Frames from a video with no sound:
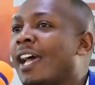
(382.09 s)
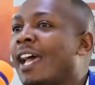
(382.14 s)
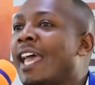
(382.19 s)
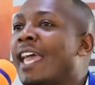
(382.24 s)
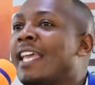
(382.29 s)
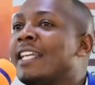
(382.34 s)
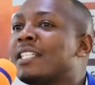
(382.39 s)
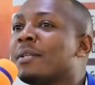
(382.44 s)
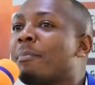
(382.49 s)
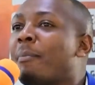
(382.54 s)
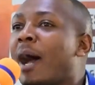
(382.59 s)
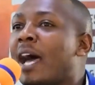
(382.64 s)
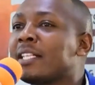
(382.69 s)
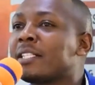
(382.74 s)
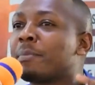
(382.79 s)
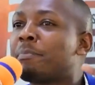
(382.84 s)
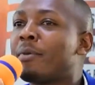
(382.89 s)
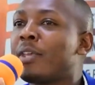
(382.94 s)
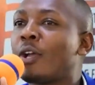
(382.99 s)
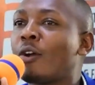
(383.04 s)
it must
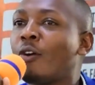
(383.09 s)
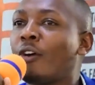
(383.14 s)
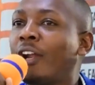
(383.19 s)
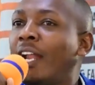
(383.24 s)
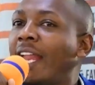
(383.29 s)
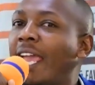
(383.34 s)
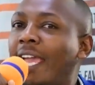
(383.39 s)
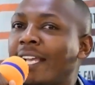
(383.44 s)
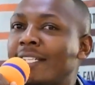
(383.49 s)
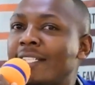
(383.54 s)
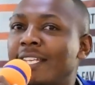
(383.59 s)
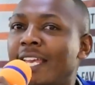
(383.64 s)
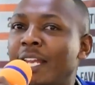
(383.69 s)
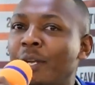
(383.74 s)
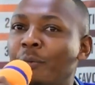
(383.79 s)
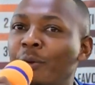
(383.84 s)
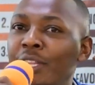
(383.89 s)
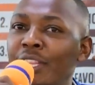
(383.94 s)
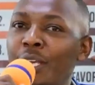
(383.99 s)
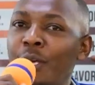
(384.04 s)
be connected
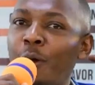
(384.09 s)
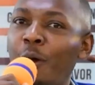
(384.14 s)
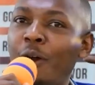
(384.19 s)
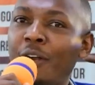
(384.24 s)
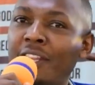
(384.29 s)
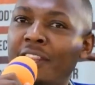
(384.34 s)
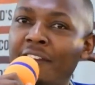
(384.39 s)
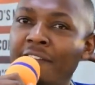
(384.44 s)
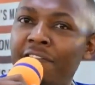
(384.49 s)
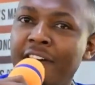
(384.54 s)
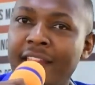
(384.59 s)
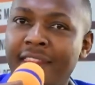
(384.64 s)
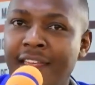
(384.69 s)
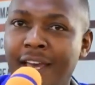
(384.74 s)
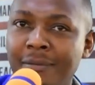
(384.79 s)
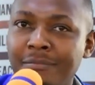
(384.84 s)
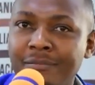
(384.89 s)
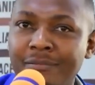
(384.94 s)
with God the Father,